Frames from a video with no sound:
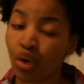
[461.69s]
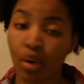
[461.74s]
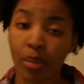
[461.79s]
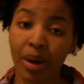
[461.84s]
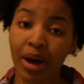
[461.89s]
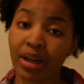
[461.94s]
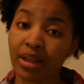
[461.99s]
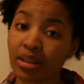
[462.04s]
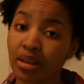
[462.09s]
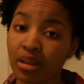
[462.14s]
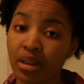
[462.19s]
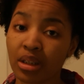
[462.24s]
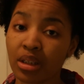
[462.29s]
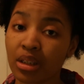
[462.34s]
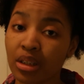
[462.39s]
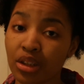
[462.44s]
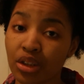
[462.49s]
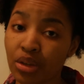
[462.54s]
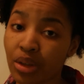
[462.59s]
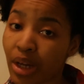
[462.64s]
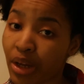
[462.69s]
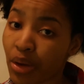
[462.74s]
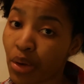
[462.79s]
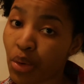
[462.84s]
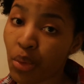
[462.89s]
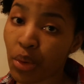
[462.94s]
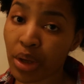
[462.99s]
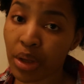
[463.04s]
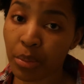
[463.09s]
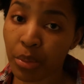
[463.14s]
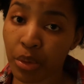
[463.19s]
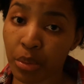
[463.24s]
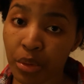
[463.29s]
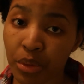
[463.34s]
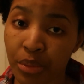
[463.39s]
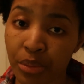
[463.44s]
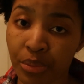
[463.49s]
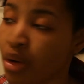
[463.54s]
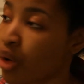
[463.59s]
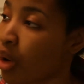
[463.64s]
Nobody's gonna look at you like a queen,
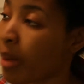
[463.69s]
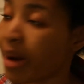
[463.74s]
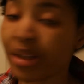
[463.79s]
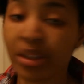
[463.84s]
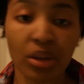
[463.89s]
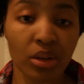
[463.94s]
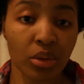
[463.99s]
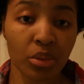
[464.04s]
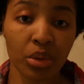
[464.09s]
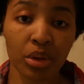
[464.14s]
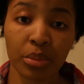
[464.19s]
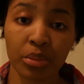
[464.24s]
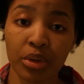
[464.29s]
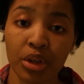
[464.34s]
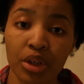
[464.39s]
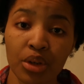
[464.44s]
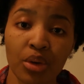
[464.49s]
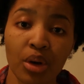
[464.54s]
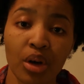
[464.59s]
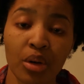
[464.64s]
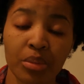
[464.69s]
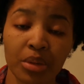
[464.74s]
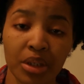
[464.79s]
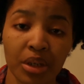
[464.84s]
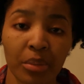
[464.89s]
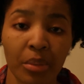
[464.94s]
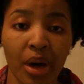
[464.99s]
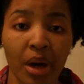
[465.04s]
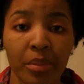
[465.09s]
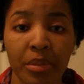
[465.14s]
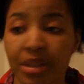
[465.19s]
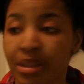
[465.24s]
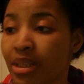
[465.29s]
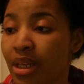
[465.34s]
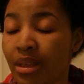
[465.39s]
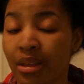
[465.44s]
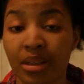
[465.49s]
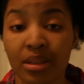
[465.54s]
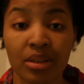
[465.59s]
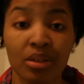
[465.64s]
boo-boo. Nobody's gonna wanna bring you home to their mama and
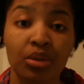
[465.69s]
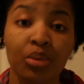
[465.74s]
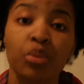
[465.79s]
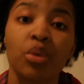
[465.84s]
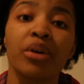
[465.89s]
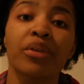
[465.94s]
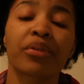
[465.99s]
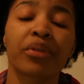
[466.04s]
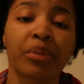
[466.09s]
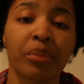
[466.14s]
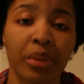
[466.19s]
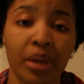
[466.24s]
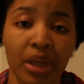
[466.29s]
say, this is the one for